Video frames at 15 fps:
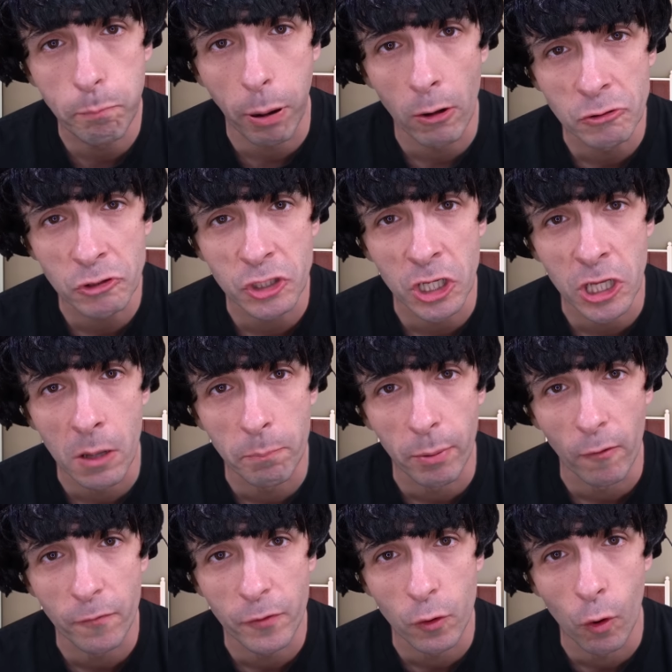punting
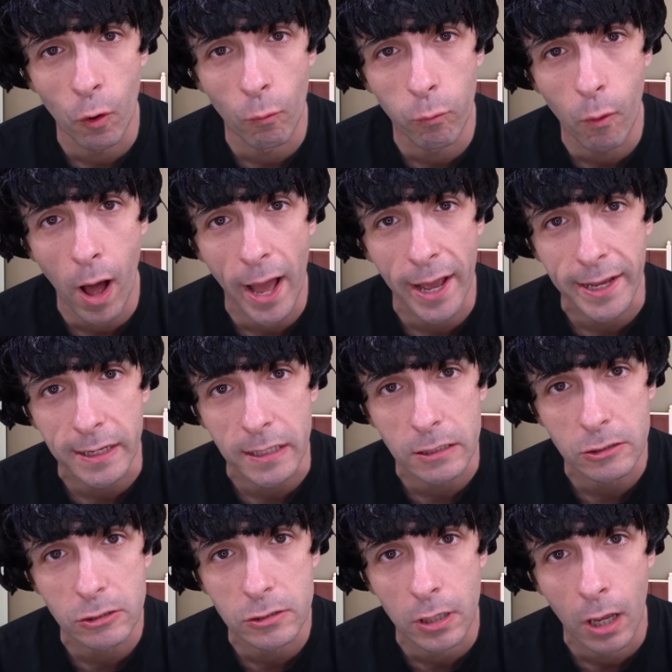above your
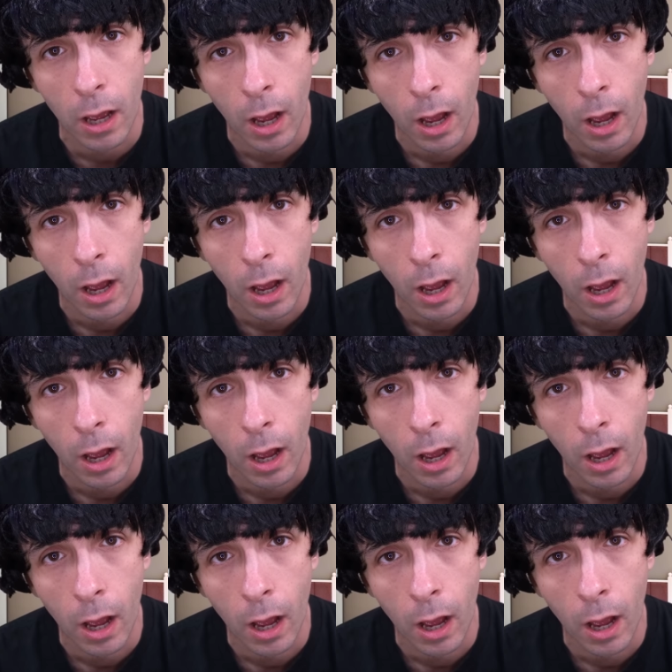weight.